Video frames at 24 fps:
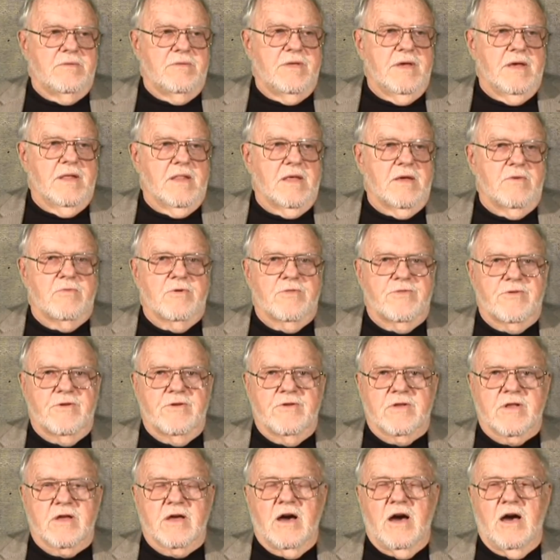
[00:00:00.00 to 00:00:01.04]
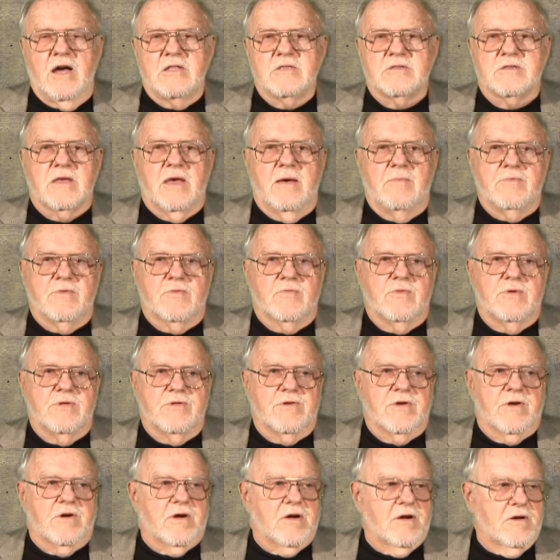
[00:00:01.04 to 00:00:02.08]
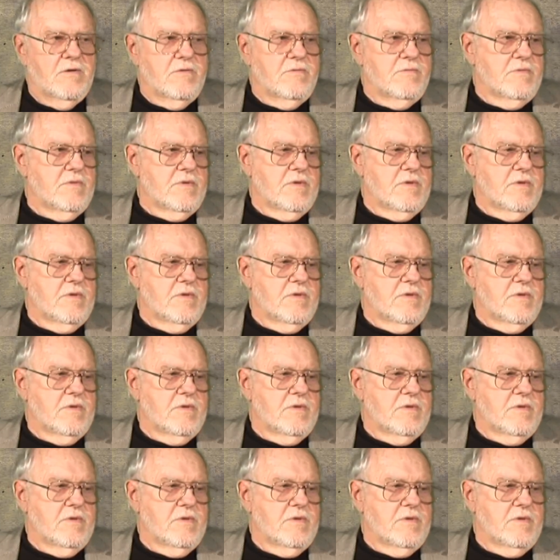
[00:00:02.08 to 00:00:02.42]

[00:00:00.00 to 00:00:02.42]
dealing with certain concepts which are